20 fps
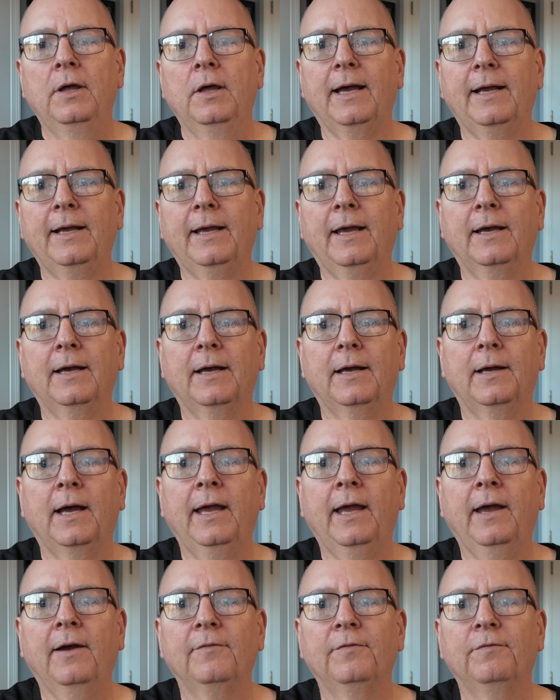I,
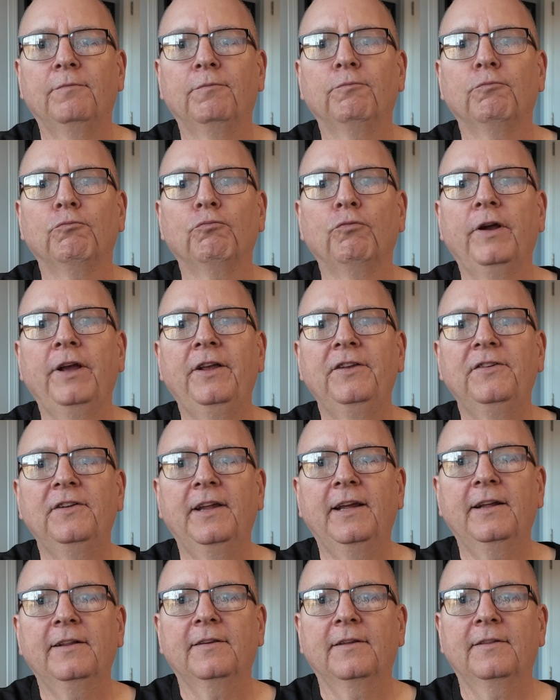I have
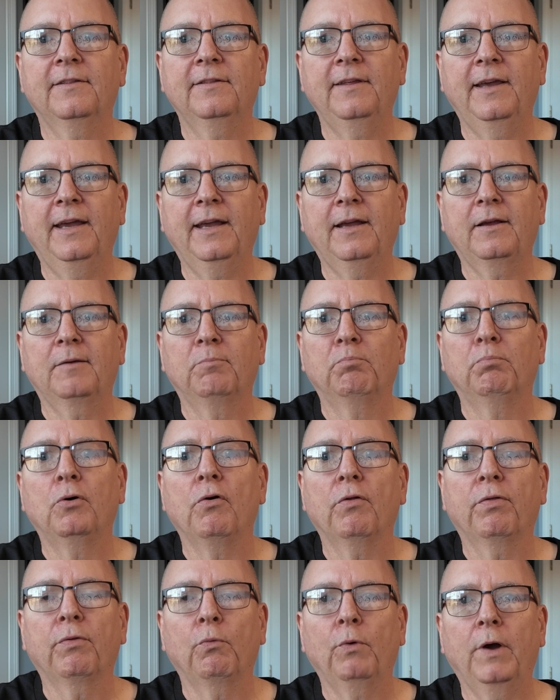reasoning to think
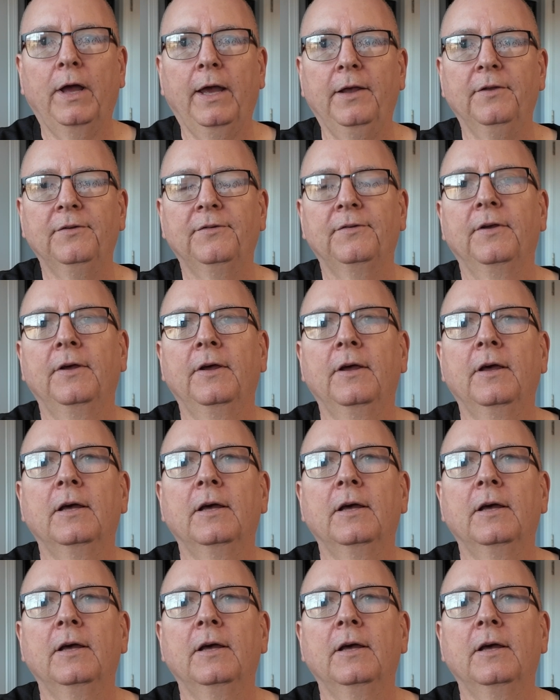both ways.